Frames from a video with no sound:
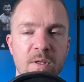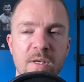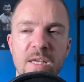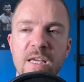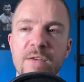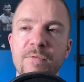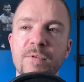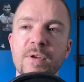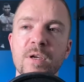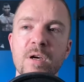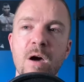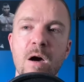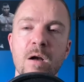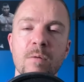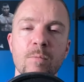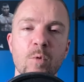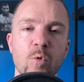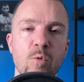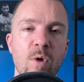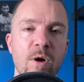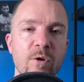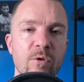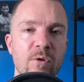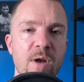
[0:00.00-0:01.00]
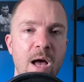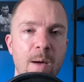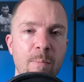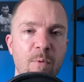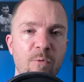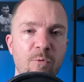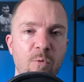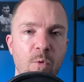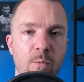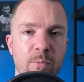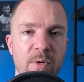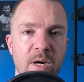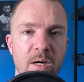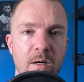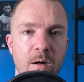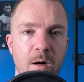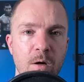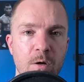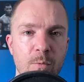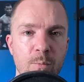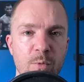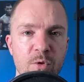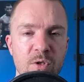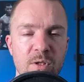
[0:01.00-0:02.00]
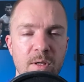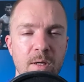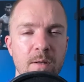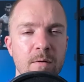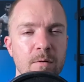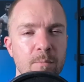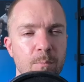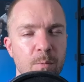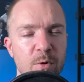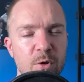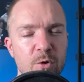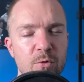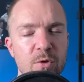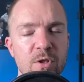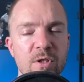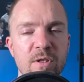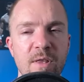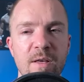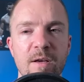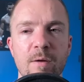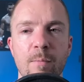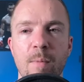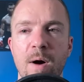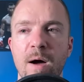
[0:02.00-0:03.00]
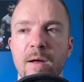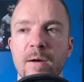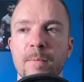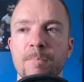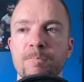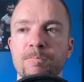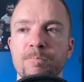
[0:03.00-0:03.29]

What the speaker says: even Conor McGregor not performing at 100%, but you just think about it.